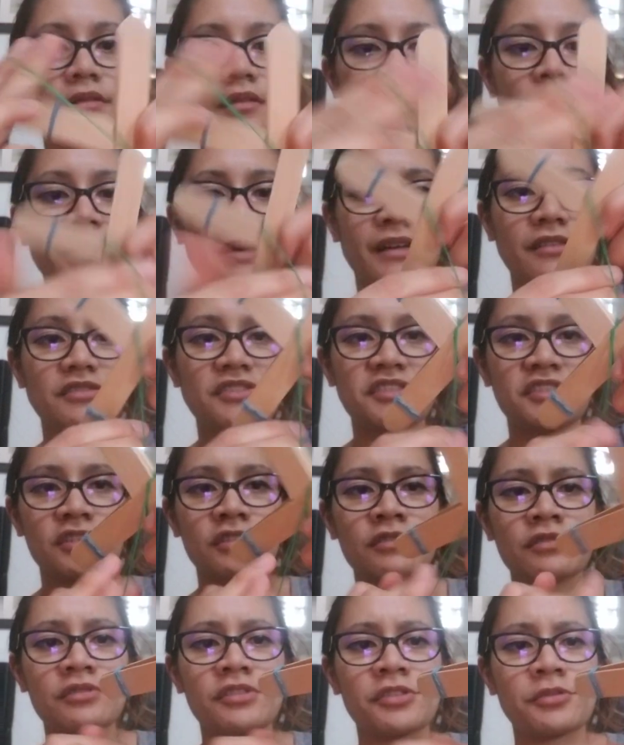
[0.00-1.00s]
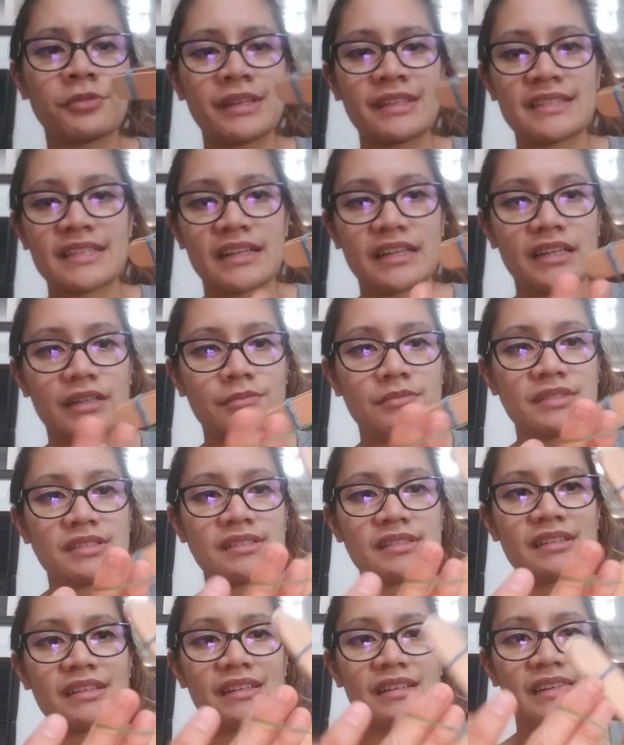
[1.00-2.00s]
about 2-3
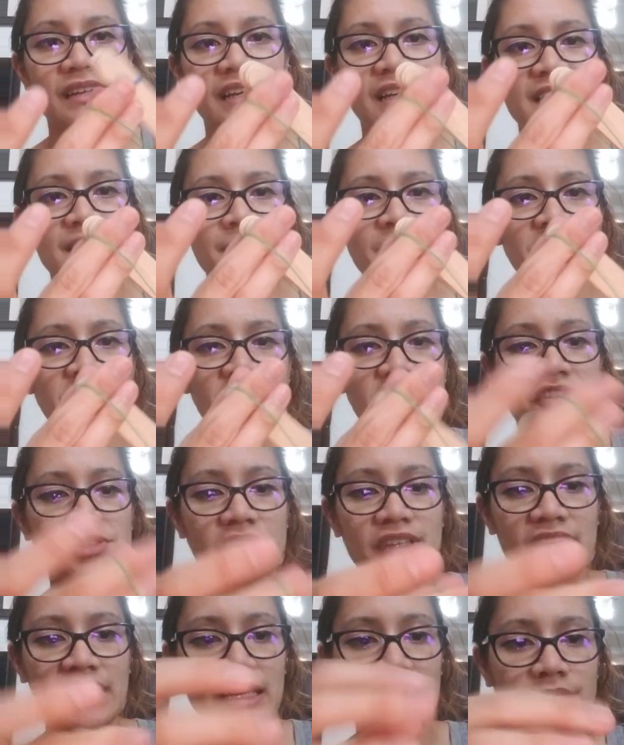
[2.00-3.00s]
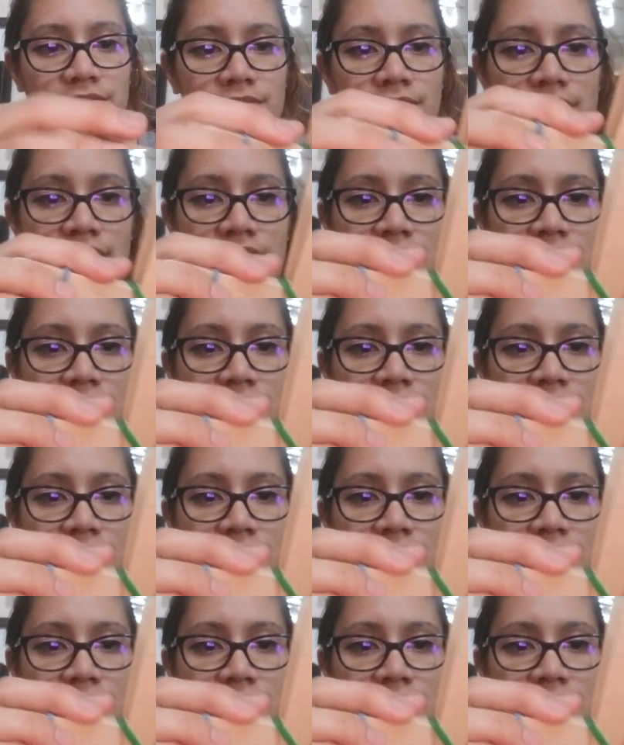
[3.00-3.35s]
times. As much as you can.